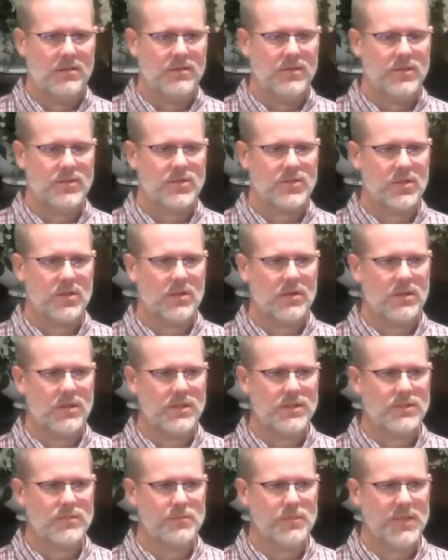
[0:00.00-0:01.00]
The song
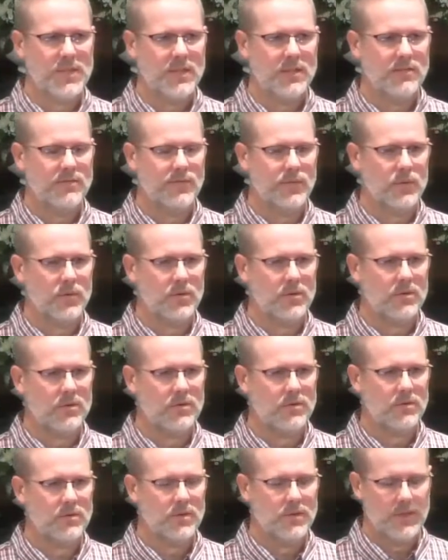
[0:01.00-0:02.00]
is
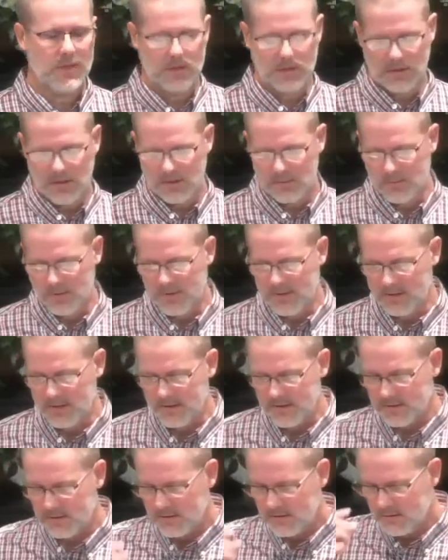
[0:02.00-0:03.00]
meaningful in a lot of
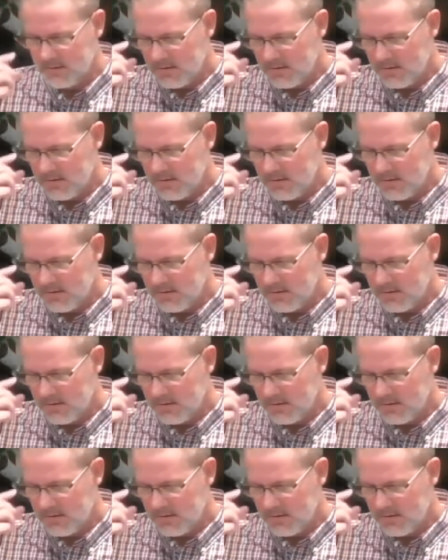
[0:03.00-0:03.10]
ways.